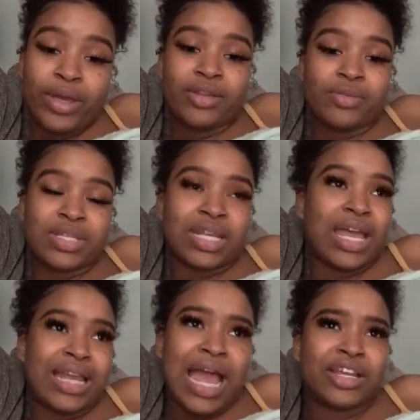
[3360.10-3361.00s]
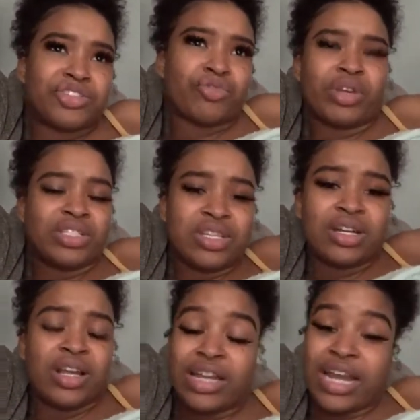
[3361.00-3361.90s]
You know what I'm saying? Like, nah, I disagree because da da
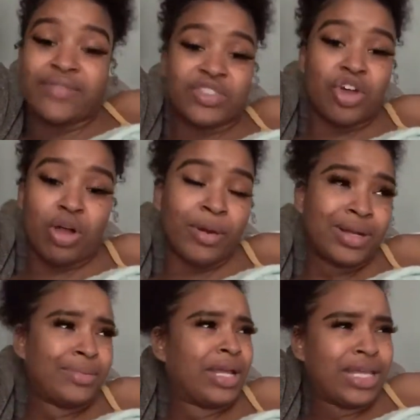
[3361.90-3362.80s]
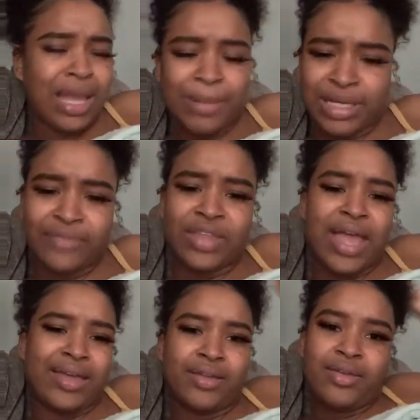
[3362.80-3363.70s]
da, and I didn't even talk about it. I'm like, yeah, I'm gonna love
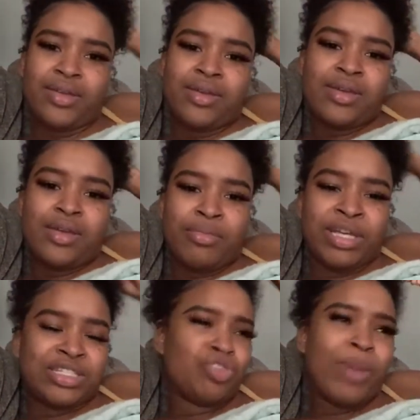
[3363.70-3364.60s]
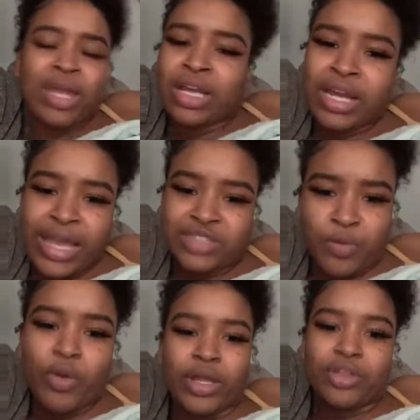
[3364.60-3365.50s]
that. Because you made a good ass
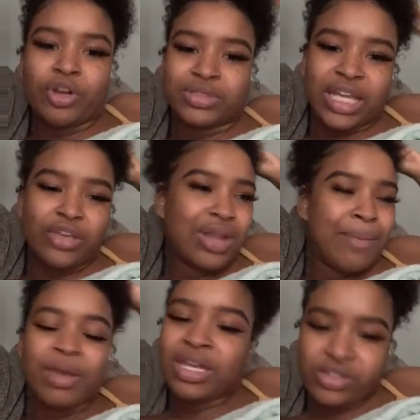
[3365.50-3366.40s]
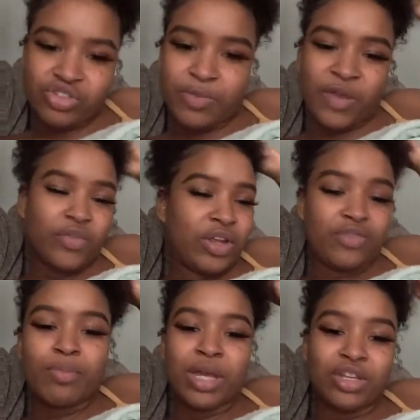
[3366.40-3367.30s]
point. You know what I'm saying? You're not being disrespectful. Now, if
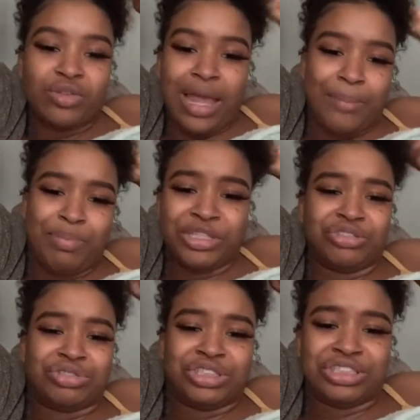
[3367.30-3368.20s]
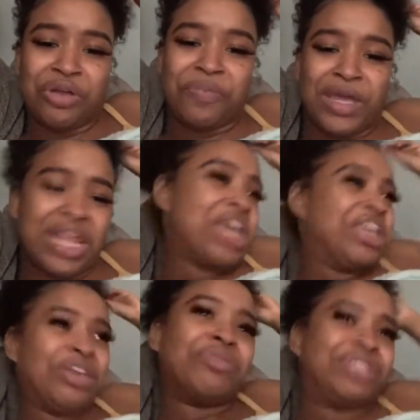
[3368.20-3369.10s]
you like, bitch, you stupid.
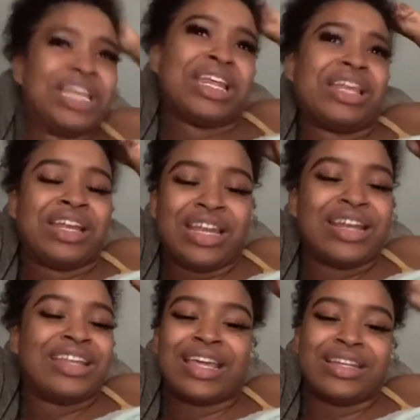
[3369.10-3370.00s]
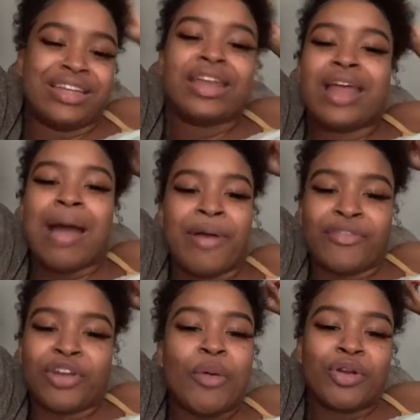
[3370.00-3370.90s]
You did it. Then nah, I'm gonna
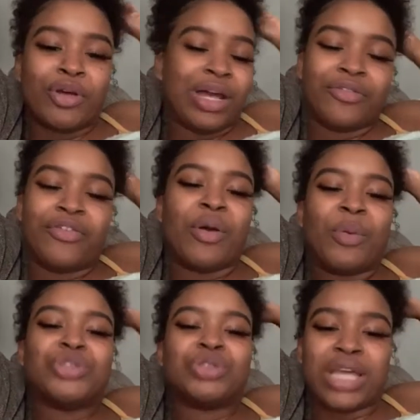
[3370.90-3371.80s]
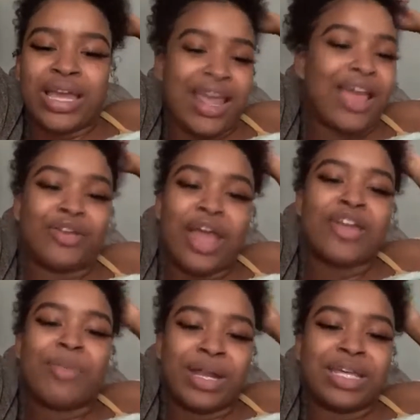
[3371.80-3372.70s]
have to go fuck what you saying. Now
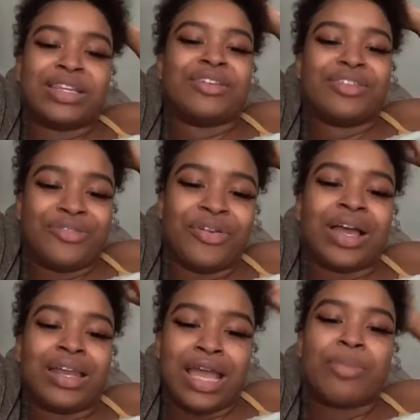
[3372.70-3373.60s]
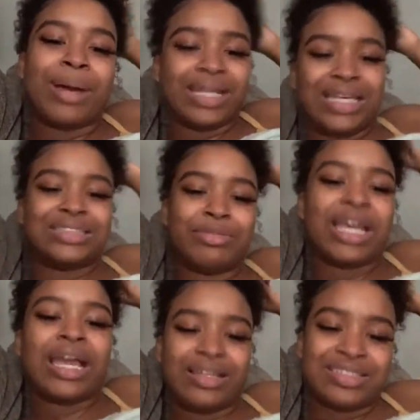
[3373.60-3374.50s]
you about to get the fucking, now you about to get some
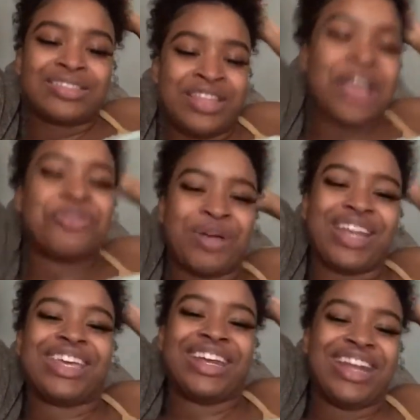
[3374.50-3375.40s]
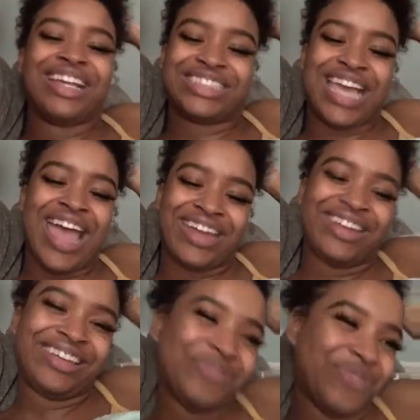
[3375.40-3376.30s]
niggas. Now you about to get a nigga side,
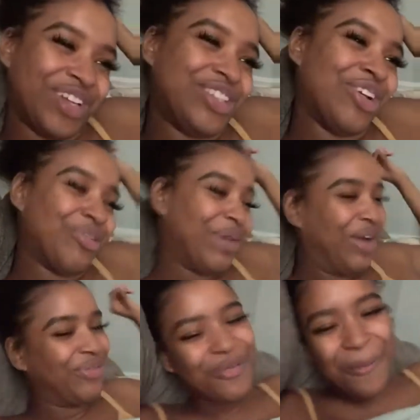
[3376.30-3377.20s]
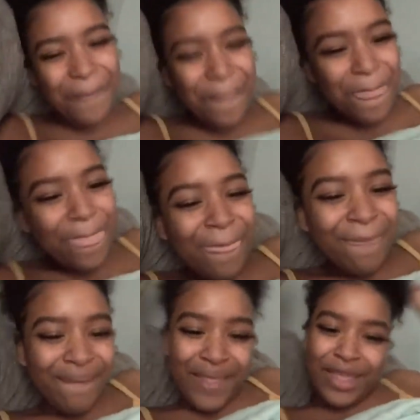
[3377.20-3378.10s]
nigga. What you talking about?
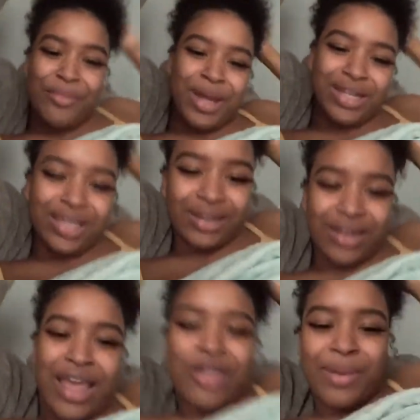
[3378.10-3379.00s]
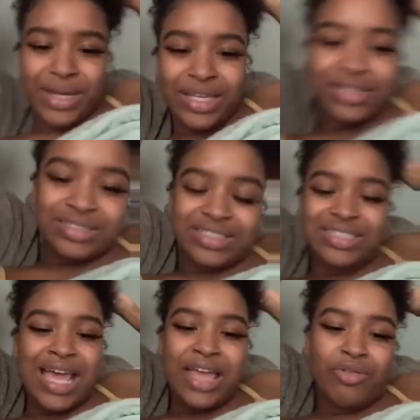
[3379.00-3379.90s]
Now you about to get it. Now you about to get to
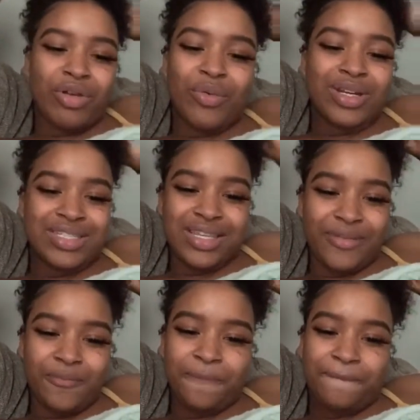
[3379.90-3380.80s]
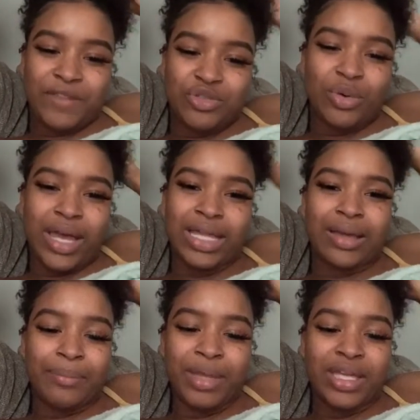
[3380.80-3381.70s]
decide you want to see. Because you want to act
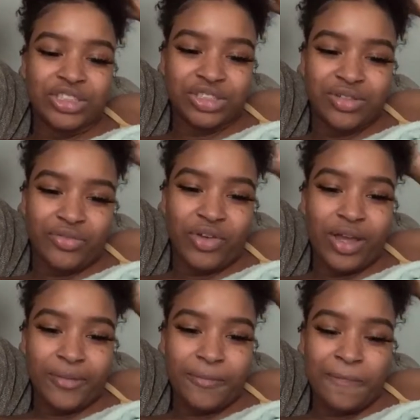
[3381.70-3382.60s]
like a bitch. The fuck?